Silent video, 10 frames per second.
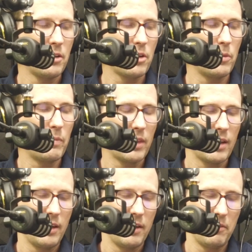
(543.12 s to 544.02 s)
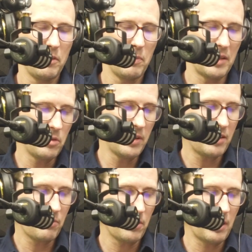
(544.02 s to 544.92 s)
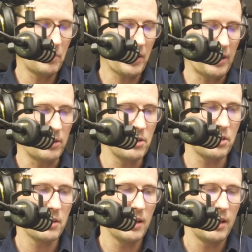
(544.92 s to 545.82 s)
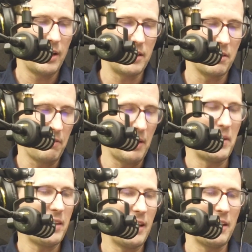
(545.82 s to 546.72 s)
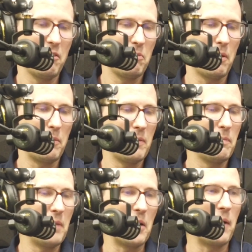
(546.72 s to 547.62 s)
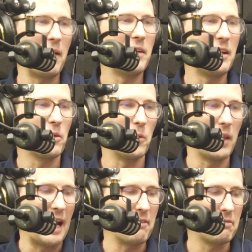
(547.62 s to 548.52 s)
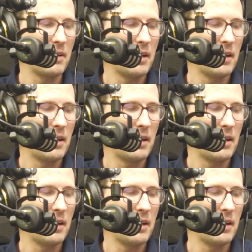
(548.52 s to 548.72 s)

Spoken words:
So you've been doing this for a couple of years. It's a family thing. You've probably been around it your whole life.